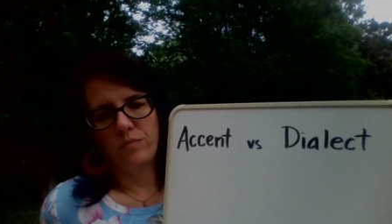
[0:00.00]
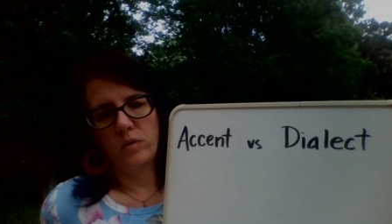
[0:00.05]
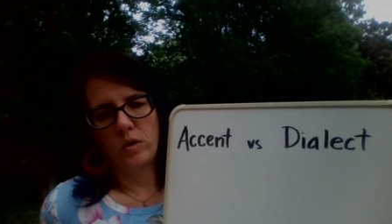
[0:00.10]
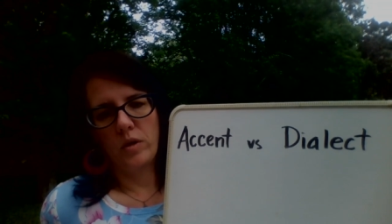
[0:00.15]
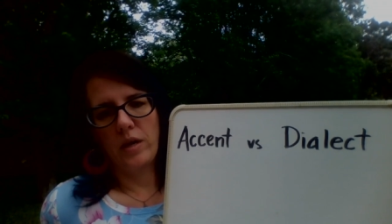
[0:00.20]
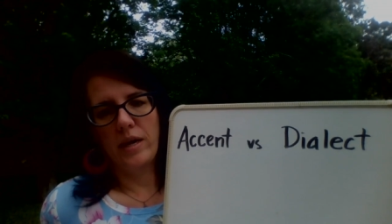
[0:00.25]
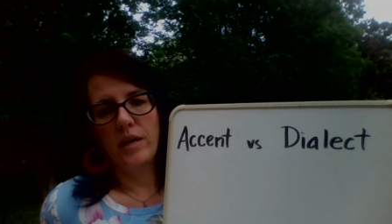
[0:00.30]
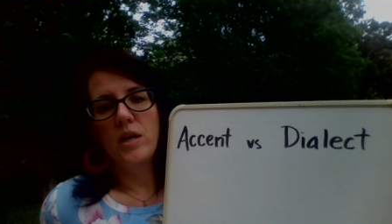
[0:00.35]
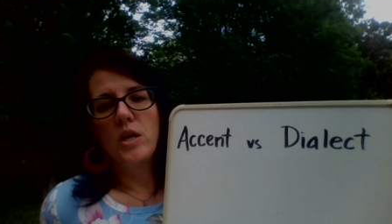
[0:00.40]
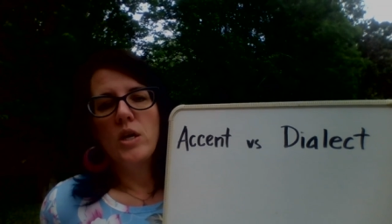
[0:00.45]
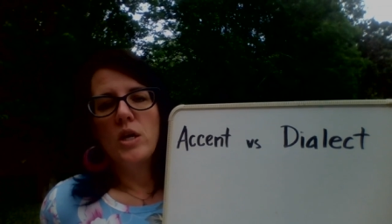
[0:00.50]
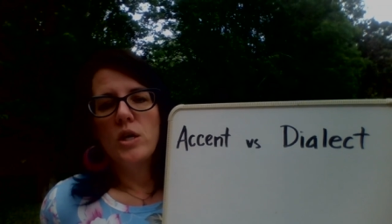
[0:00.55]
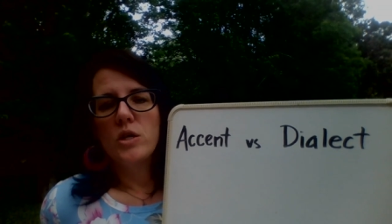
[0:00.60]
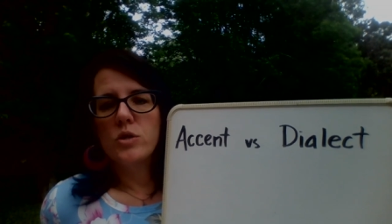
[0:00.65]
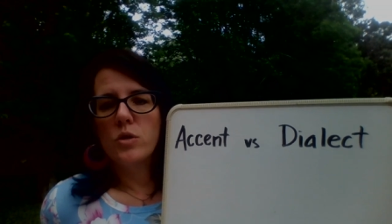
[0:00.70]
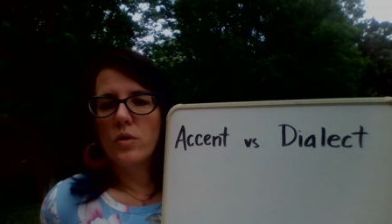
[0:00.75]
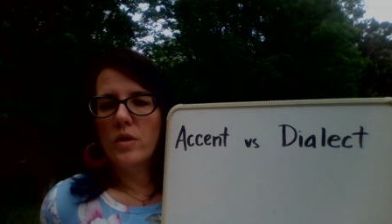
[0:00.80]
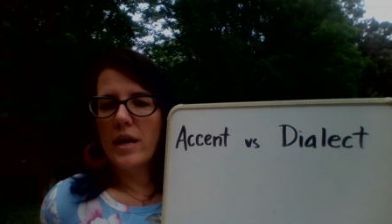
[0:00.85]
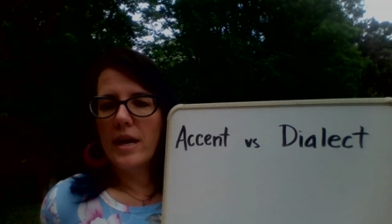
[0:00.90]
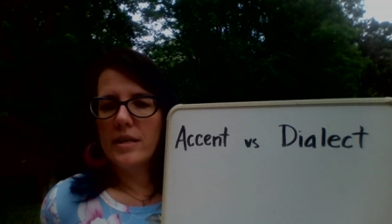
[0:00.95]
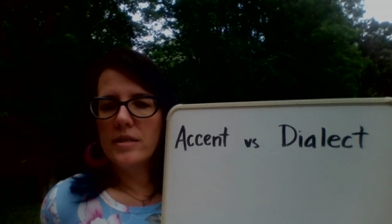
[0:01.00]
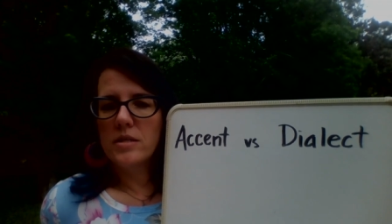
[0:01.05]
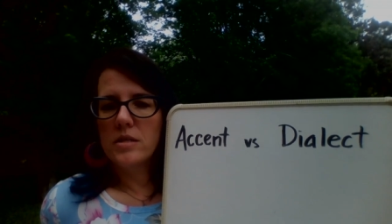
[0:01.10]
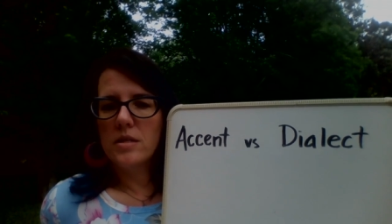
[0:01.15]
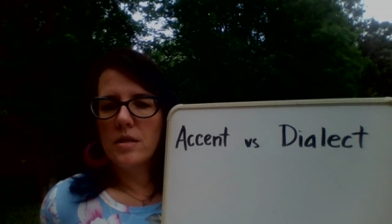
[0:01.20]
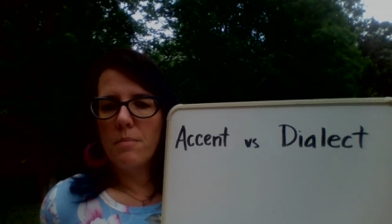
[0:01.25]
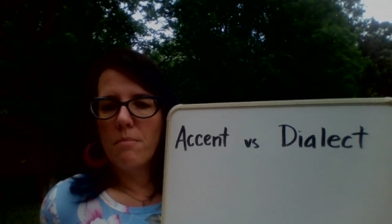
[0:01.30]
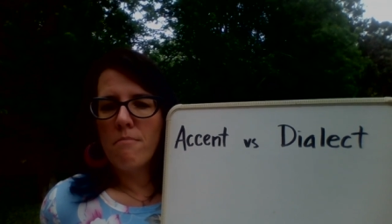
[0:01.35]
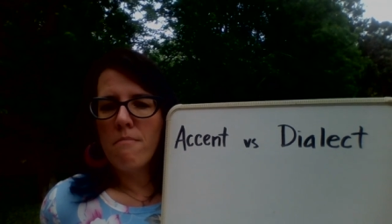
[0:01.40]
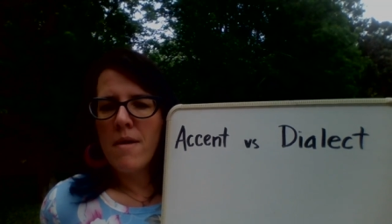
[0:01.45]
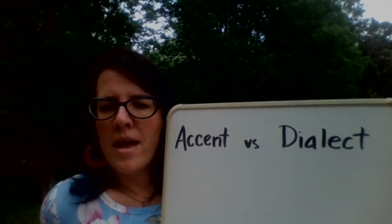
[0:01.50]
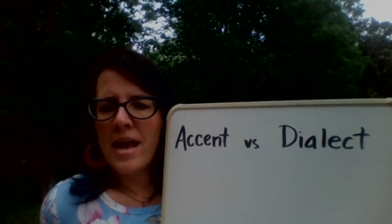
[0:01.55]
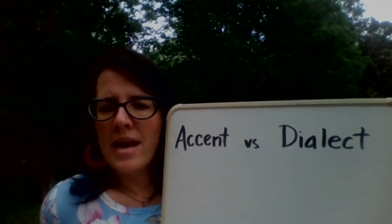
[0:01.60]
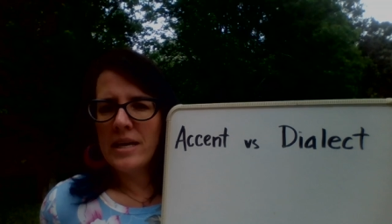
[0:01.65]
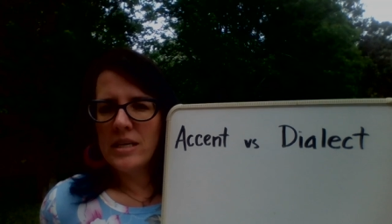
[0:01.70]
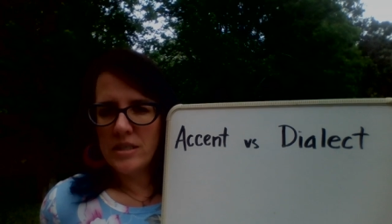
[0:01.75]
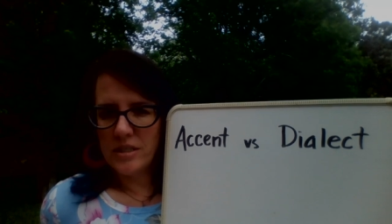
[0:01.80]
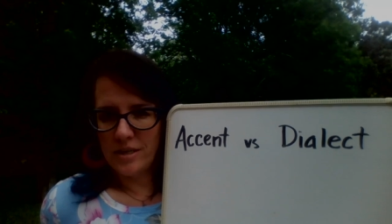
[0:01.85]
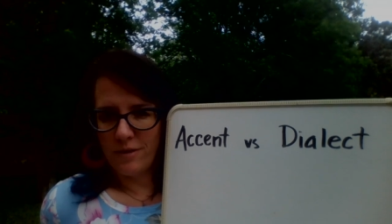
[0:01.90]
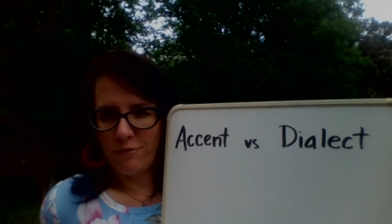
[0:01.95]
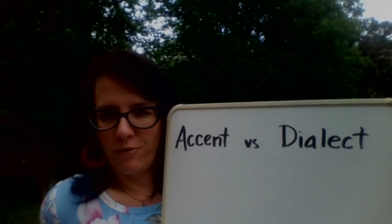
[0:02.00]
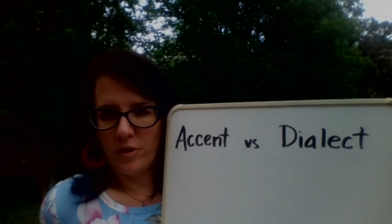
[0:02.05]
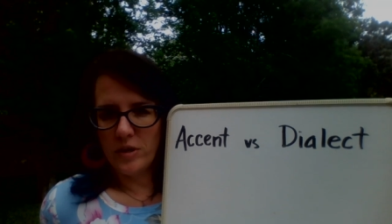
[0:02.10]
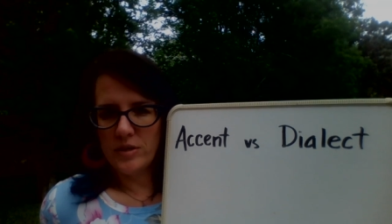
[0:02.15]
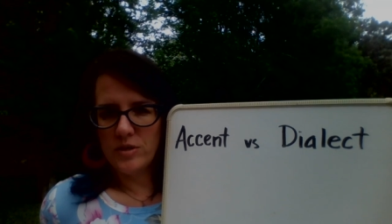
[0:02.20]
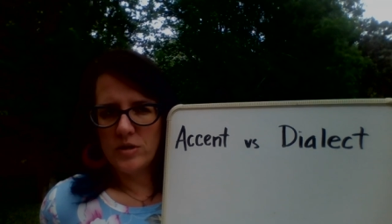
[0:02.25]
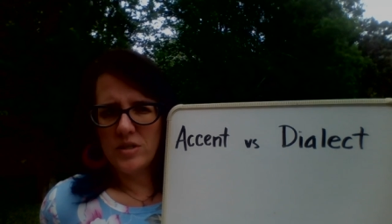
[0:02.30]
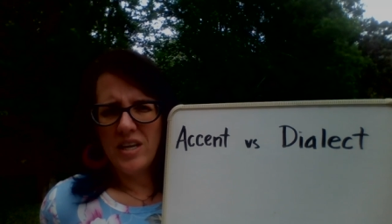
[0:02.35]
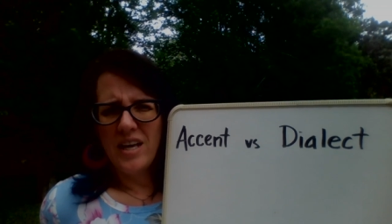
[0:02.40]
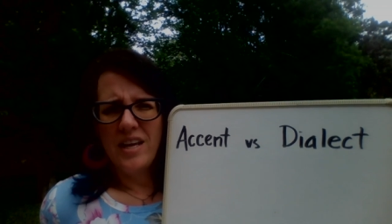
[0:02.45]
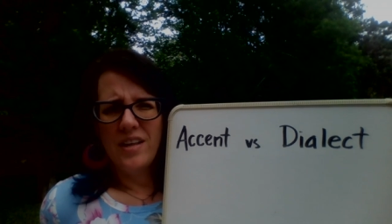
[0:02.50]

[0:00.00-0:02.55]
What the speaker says: Okay, so that's the main difference.